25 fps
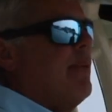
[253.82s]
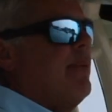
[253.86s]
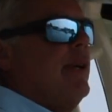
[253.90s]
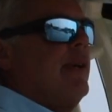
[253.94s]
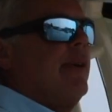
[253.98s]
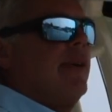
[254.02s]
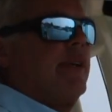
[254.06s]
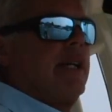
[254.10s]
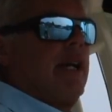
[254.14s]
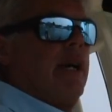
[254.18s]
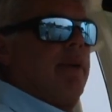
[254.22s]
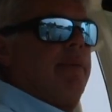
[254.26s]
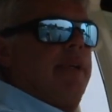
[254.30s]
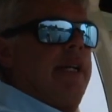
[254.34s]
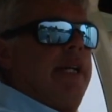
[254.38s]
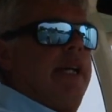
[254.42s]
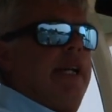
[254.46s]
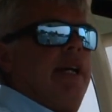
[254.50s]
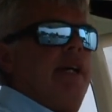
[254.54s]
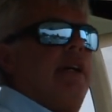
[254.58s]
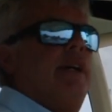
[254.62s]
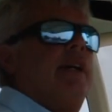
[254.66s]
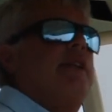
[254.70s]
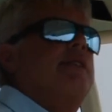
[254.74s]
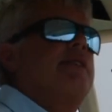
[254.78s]
we were coming
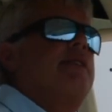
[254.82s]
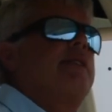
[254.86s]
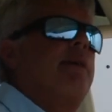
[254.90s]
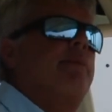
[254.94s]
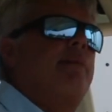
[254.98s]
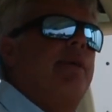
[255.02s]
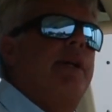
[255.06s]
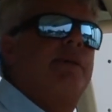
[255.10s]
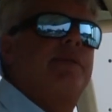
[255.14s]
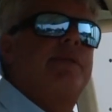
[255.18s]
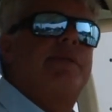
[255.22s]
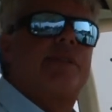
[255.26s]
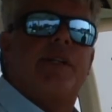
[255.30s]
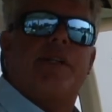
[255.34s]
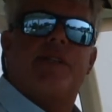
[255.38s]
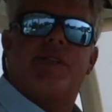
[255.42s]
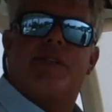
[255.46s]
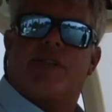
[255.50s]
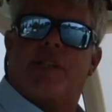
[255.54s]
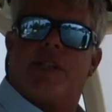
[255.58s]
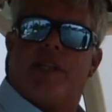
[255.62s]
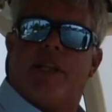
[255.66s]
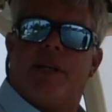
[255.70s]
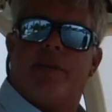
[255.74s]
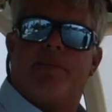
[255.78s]
here and somebody was in a
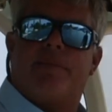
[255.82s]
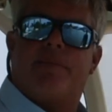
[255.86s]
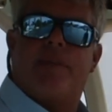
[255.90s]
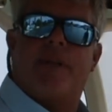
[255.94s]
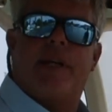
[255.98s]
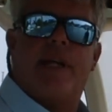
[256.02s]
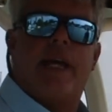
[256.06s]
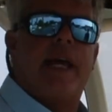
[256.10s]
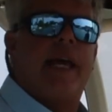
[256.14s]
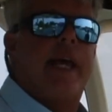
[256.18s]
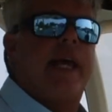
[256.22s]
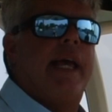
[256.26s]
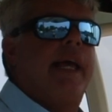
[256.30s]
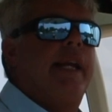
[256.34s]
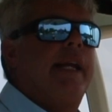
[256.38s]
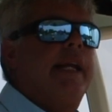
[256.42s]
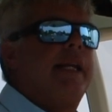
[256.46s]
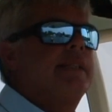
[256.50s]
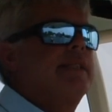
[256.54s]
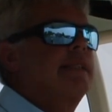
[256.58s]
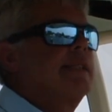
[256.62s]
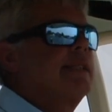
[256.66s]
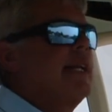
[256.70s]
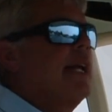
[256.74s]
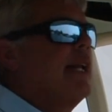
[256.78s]
slip, and
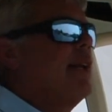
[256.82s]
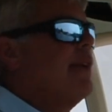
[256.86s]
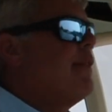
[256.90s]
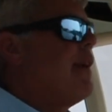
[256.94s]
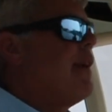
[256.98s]
instead